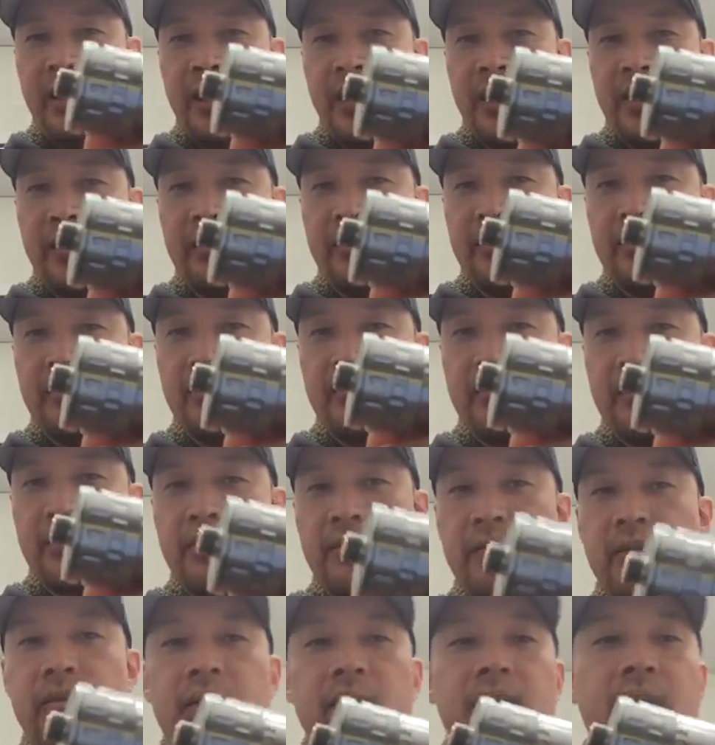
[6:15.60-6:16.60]
in.
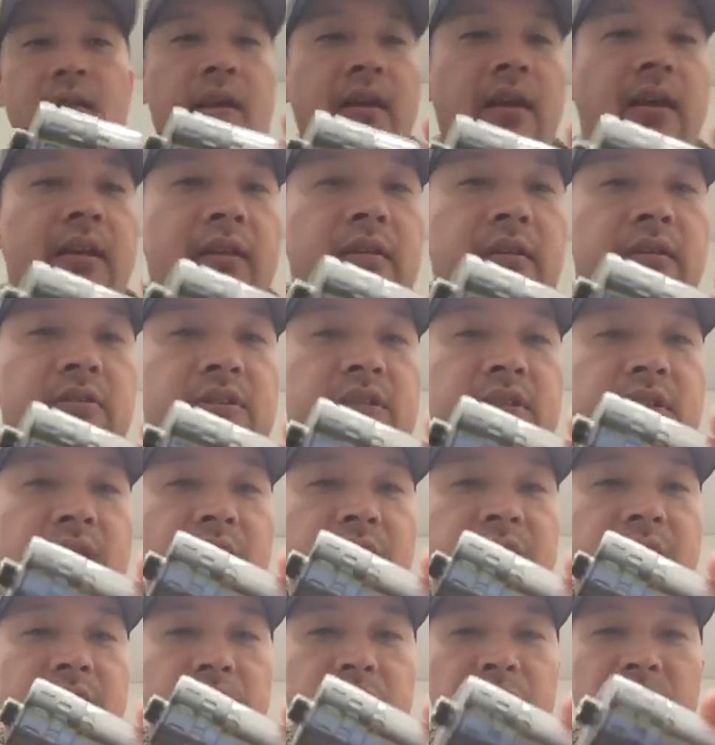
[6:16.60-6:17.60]
There's
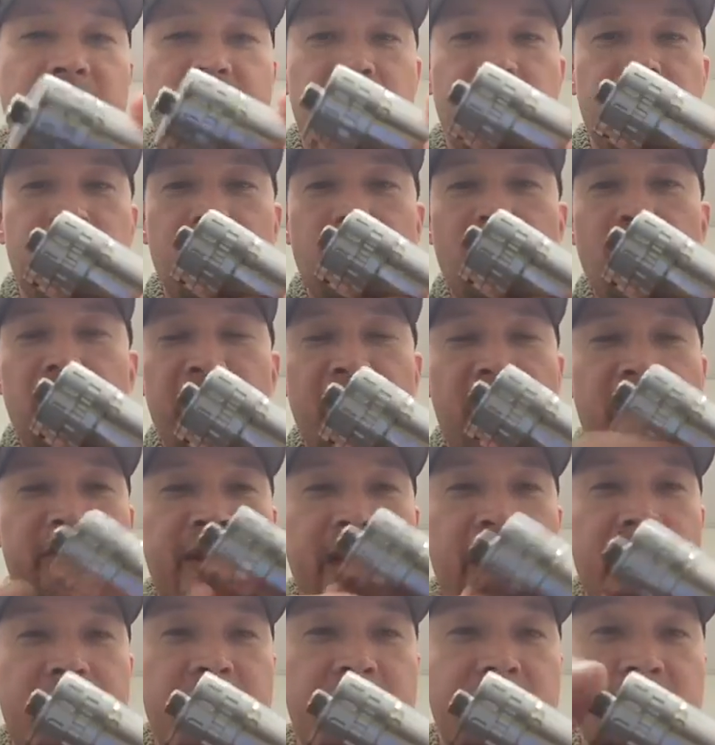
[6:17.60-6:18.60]
nothing we can do about
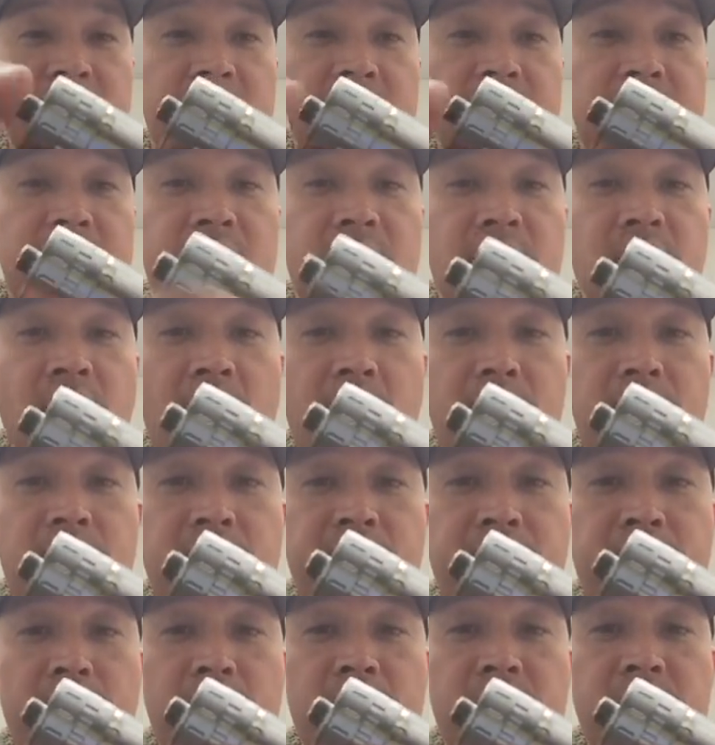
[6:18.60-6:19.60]
that because this is not
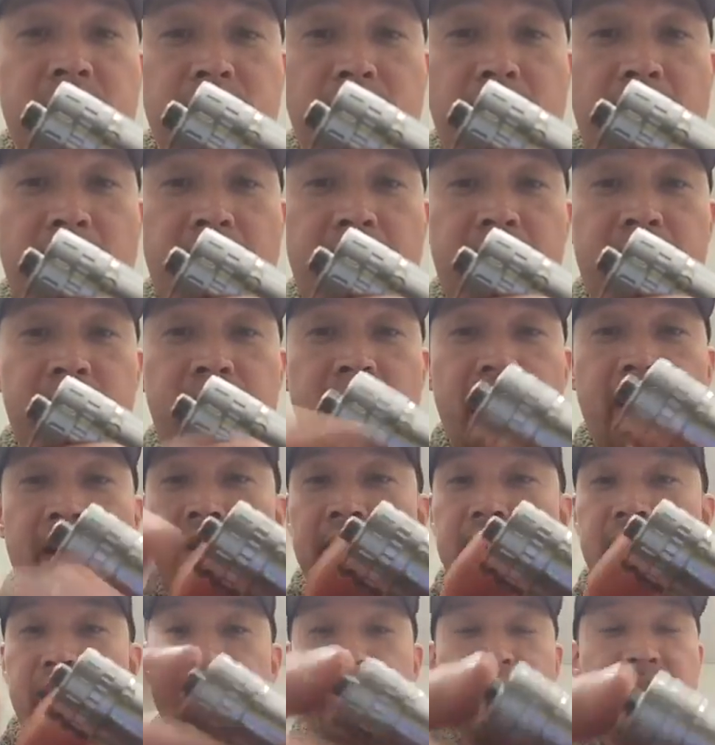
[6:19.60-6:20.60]
reverse thread.
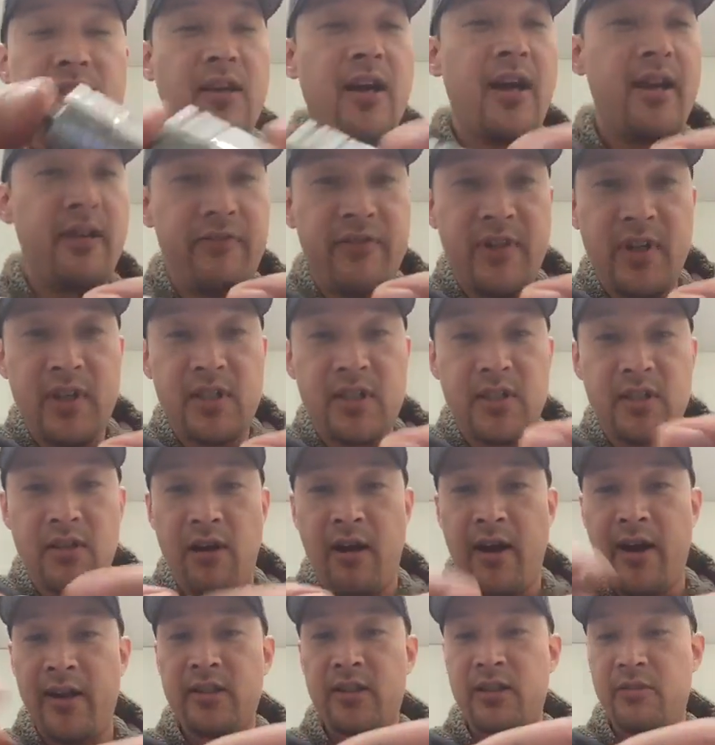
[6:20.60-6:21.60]
The design of this is
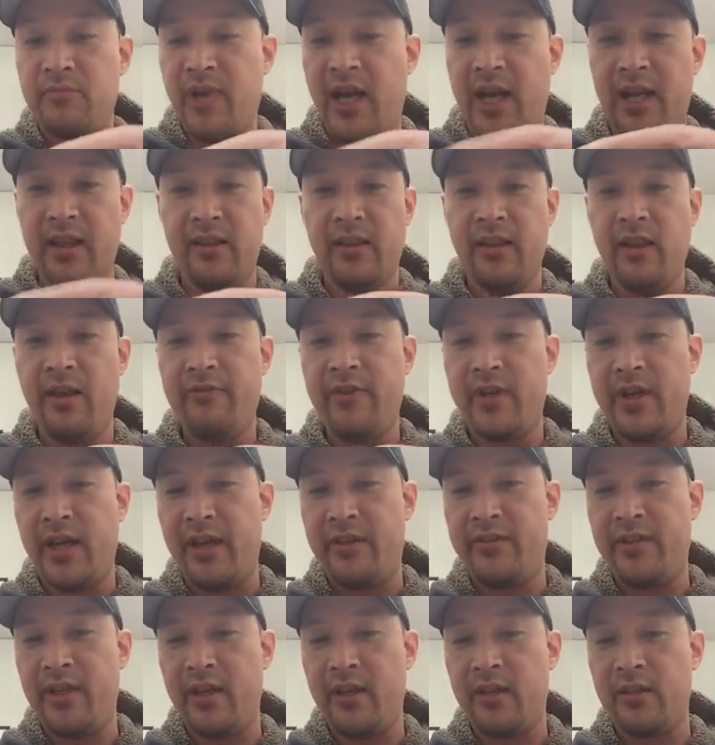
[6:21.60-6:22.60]
awesome. I love it.
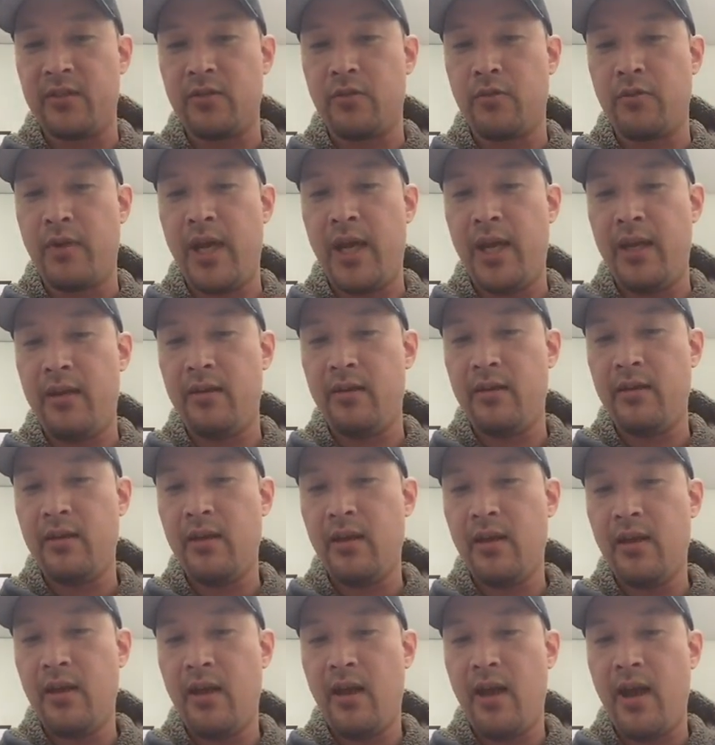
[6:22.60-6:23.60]
I think it's great.
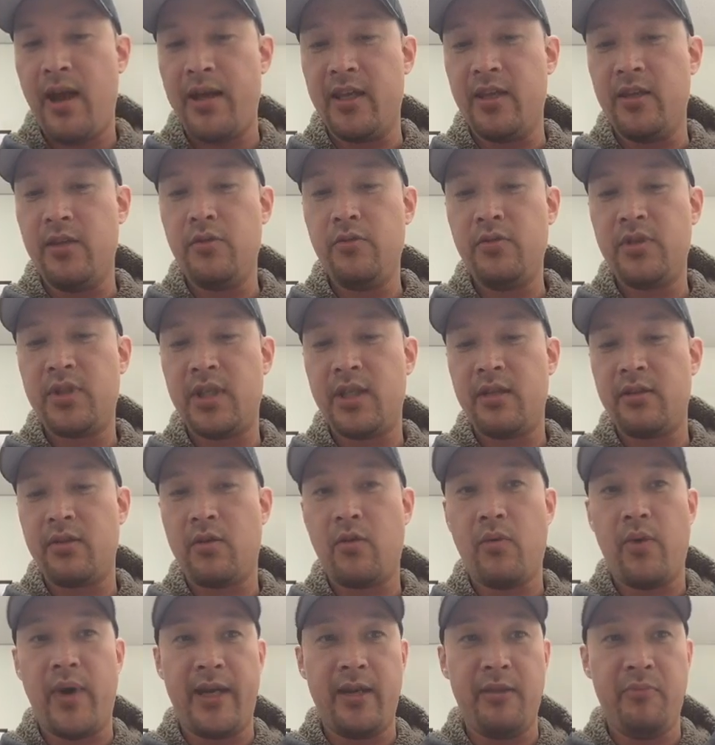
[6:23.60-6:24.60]
I use it
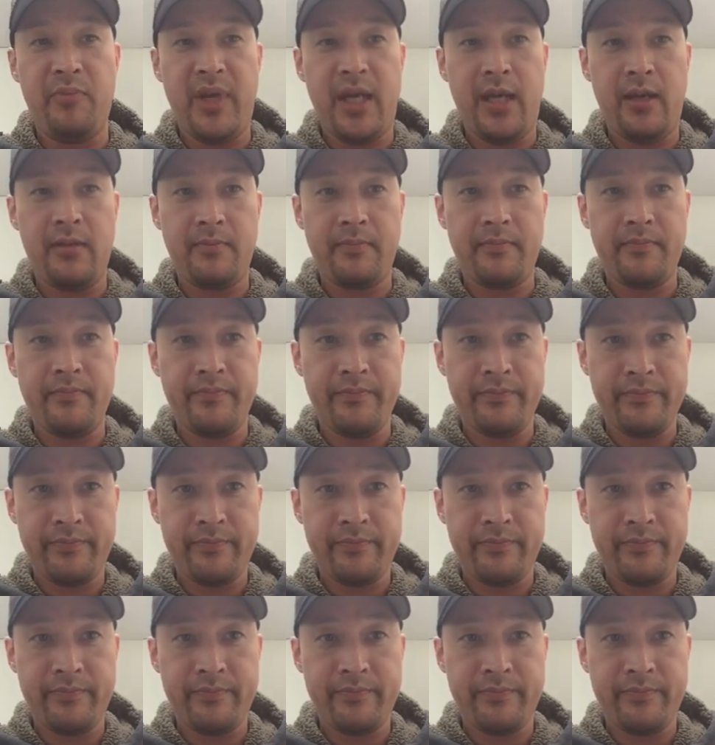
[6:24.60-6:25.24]
quite a bit.